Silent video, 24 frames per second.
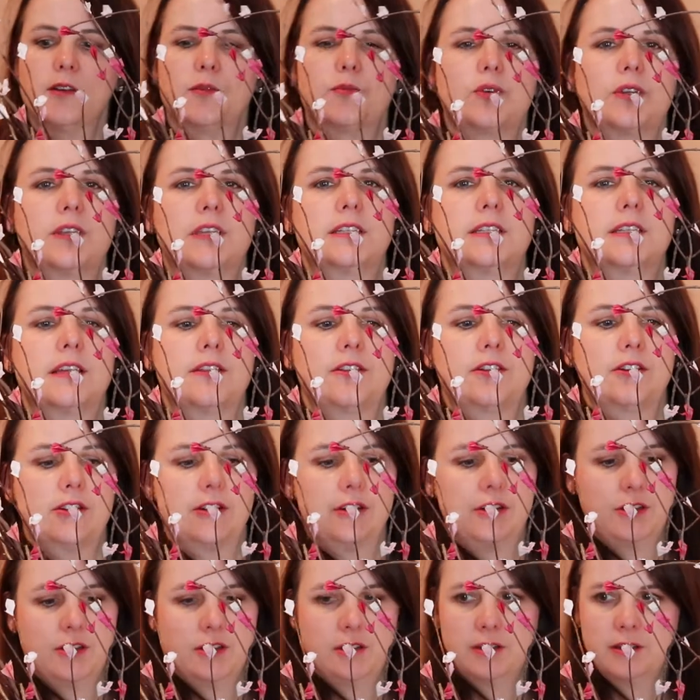Put this
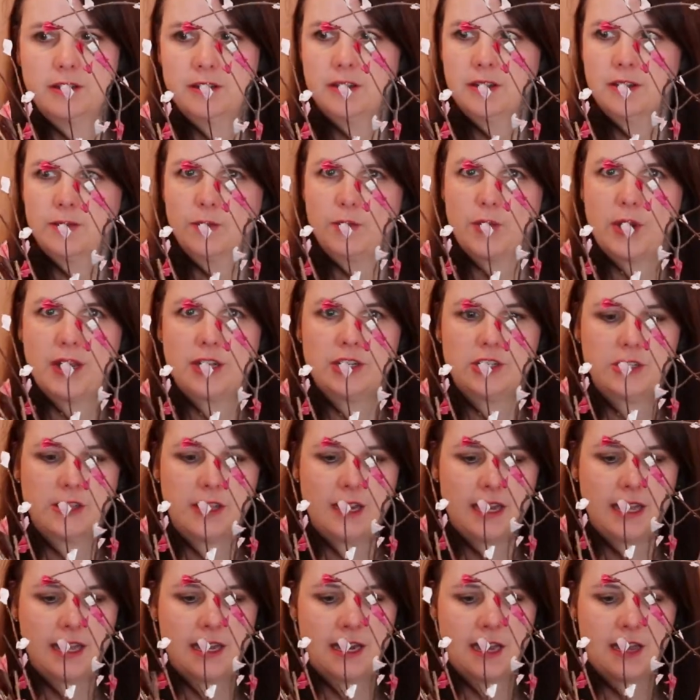other branch
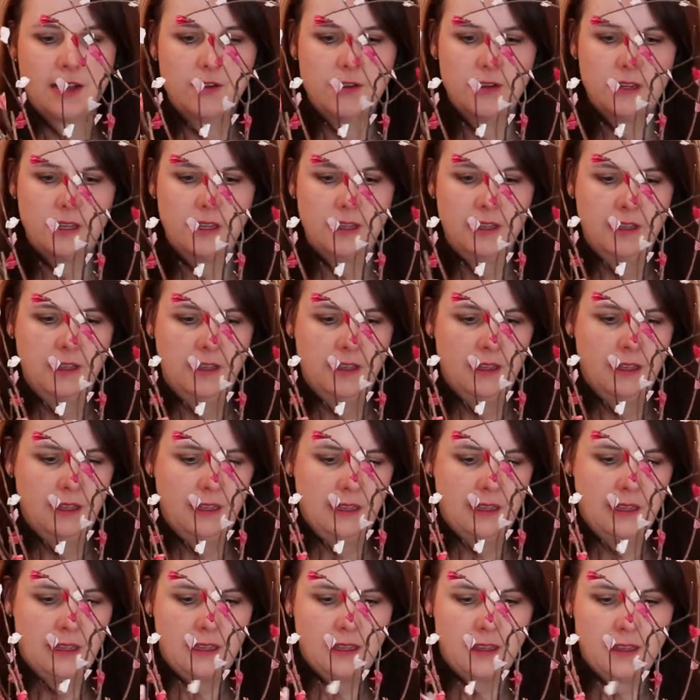that I had out
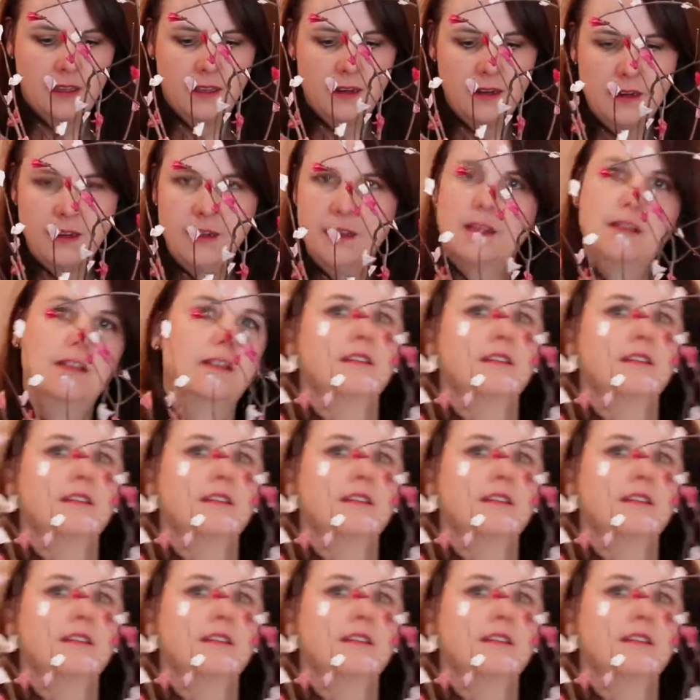in.